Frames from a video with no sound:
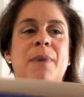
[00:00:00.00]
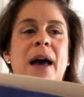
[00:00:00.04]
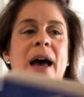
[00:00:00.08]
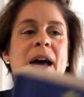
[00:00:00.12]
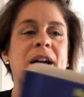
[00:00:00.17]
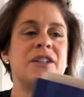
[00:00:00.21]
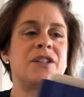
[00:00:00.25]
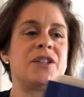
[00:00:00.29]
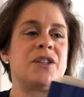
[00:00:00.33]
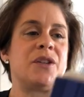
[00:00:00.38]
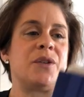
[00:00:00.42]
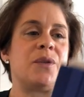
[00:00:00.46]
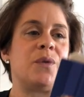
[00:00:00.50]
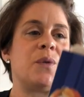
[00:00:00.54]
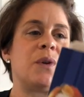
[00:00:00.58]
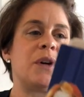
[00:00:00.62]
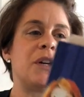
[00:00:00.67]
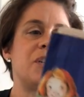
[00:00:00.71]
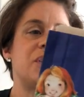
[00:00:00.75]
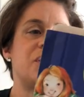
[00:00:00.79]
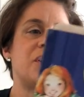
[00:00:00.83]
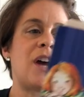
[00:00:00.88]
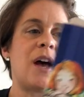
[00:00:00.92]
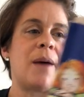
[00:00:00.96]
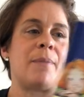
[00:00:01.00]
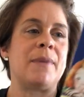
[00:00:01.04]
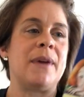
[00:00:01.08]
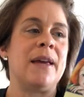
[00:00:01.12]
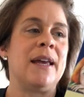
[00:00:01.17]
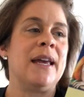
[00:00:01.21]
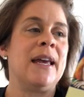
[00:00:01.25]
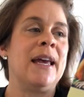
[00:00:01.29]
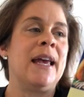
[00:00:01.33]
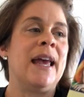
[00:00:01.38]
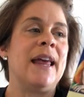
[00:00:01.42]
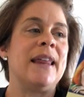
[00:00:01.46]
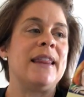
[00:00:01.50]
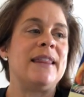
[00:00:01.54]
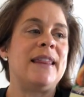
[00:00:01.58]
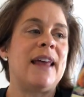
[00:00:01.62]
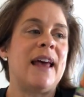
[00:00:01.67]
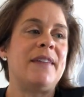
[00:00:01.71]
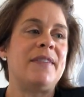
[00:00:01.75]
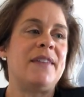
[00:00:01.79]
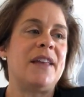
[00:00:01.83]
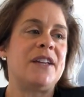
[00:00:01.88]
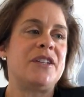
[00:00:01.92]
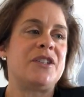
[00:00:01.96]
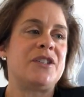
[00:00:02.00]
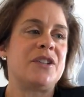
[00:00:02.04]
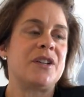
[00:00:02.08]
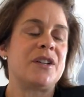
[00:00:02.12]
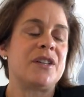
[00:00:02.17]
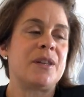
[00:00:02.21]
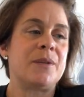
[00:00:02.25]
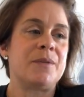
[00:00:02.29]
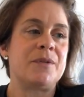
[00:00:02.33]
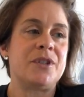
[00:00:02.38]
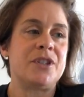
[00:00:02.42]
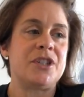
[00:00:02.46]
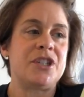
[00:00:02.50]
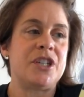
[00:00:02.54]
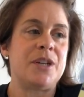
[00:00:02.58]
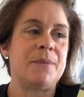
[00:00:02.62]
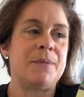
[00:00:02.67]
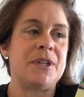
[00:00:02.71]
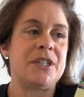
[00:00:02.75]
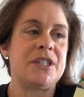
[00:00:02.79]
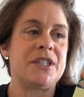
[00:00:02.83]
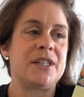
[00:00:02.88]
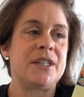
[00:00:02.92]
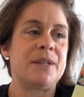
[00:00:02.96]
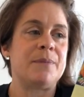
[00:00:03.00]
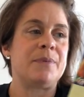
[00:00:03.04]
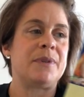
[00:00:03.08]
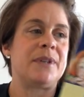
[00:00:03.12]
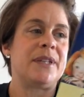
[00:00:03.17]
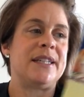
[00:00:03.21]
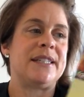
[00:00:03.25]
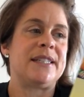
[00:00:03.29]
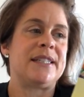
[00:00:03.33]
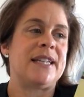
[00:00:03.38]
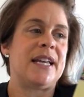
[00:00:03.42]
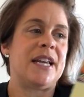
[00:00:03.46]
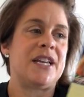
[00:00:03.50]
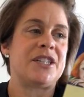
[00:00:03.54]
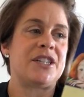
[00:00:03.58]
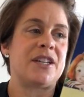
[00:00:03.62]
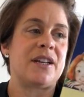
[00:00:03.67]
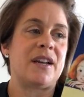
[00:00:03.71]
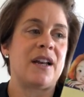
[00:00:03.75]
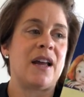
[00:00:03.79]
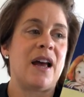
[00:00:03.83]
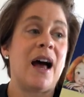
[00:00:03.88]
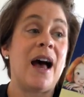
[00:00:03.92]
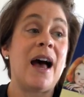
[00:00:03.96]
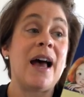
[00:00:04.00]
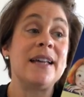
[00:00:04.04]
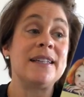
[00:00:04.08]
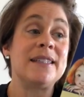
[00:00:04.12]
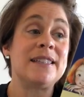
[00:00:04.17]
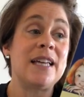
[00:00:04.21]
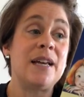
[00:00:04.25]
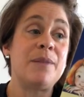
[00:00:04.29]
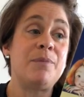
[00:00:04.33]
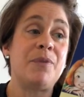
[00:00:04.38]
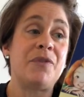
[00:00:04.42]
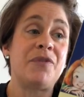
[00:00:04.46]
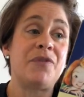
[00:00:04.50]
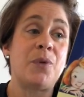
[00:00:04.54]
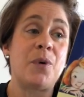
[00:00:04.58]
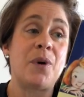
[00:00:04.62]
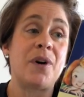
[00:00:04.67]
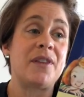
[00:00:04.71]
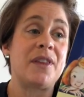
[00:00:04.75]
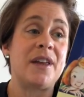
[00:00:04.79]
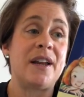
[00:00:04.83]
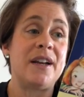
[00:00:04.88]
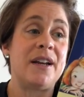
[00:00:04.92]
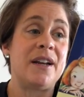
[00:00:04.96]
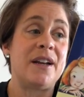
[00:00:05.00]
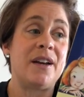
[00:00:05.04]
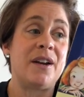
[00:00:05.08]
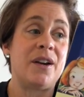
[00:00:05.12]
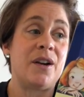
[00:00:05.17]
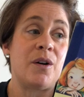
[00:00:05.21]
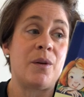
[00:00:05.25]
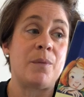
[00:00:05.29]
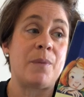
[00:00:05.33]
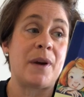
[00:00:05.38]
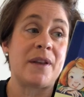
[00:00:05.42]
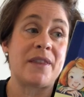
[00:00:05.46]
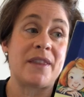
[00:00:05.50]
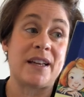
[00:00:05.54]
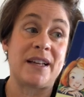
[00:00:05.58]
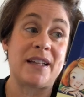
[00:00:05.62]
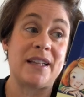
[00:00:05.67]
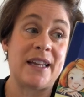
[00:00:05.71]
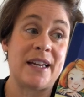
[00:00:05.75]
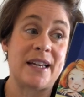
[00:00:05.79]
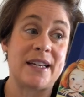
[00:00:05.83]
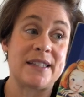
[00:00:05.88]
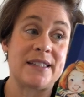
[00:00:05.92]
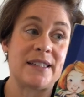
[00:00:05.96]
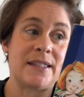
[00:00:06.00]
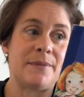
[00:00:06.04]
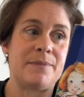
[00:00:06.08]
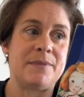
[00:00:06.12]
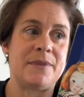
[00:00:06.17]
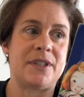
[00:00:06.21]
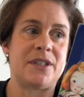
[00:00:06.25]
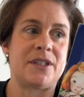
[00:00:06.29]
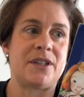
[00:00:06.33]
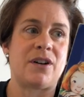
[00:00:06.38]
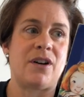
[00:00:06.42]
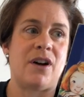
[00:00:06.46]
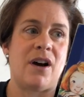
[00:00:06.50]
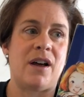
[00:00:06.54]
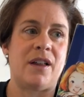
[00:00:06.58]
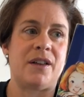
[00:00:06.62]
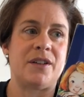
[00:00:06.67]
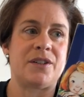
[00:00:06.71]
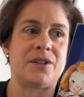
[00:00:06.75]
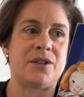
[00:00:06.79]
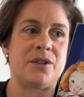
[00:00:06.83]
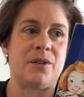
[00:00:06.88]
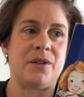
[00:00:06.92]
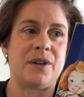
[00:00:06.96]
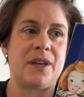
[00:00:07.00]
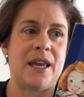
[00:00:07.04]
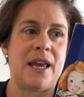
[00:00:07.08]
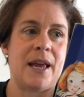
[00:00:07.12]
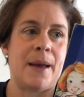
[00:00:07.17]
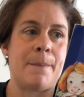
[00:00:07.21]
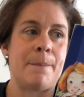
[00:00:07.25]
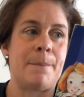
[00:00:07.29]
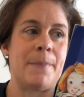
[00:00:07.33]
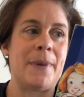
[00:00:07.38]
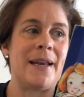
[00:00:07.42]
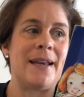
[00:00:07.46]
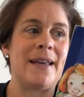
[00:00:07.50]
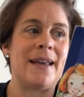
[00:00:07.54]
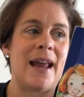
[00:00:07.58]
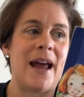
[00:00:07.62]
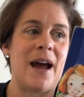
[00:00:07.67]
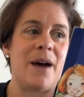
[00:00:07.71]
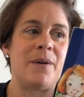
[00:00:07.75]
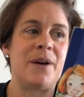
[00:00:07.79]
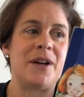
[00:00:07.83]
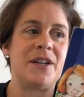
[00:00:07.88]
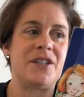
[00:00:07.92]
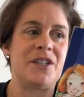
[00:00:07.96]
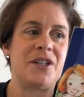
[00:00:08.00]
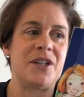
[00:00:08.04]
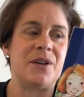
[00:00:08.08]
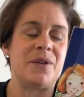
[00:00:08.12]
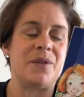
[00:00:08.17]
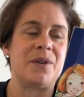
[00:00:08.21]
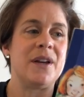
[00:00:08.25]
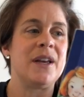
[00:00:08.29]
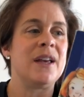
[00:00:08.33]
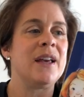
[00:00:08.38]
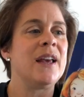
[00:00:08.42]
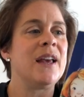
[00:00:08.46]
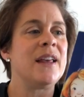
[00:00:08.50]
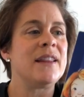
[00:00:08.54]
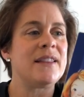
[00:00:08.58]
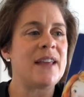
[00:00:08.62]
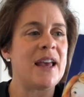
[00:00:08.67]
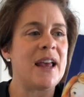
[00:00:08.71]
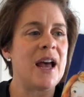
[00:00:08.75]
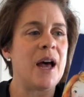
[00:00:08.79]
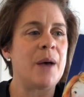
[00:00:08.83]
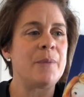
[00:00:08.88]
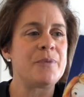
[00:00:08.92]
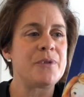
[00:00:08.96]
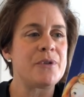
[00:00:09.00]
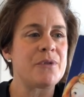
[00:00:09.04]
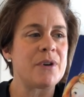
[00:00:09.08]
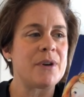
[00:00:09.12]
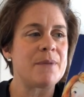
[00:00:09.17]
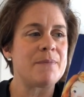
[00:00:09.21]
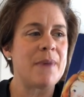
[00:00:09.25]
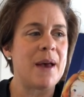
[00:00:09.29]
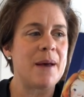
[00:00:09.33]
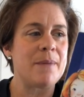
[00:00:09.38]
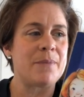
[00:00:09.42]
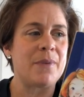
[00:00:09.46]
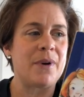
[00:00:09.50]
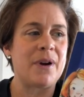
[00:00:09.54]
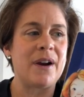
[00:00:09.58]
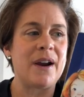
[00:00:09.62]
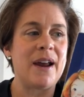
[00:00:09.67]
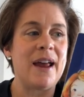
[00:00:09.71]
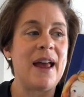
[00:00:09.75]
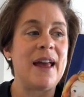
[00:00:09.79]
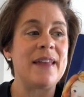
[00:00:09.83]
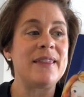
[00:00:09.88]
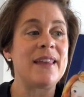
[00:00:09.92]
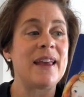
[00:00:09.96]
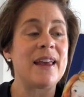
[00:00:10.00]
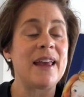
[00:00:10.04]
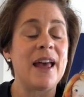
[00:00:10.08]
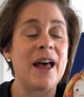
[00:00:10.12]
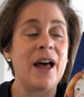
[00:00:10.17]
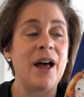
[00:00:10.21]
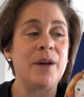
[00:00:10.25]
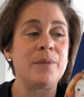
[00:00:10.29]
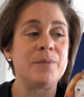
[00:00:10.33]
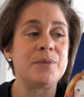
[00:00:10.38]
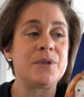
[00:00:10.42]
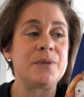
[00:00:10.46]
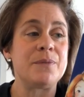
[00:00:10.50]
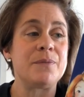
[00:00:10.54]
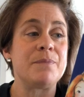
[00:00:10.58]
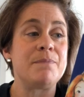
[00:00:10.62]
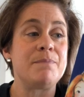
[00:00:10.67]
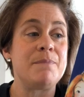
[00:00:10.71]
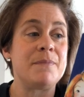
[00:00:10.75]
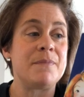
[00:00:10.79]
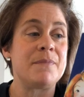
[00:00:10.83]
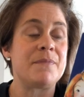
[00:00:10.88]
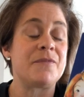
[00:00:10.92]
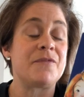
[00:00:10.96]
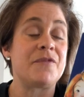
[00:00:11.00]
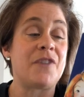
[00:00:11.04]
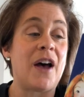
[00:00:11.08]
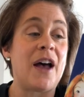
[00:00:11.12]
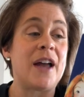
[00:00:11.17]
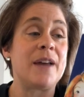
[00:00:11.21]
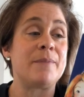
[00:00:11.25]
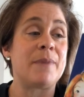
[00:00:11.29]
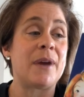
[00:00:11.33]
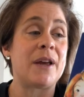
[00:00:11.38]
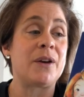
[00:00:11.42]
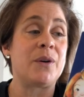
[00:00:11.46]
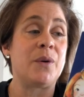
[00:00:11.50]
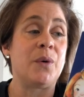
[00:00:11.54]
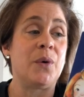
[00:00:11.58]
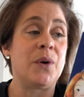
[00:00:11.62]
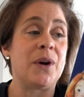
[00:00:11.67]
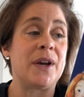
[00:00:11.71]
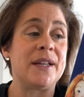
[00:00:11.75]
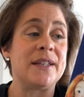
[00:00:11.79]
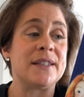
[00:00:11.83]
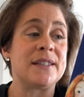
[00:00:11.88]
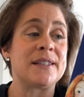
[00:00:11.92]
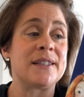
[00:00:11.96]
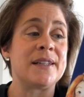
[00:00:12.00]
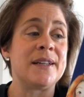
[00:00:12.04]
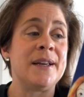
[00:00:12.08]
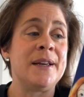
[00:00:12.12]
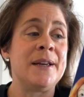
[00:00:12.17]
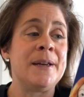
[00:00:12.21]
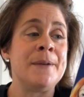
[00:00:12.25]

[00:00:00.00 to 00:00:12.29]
back to the coin shop. Then they took the Jimmy to the police station. I said before that I didn't know about the clicks, Mr. Collins told Cam, but now I do. They help you remember, and they helped find my coins.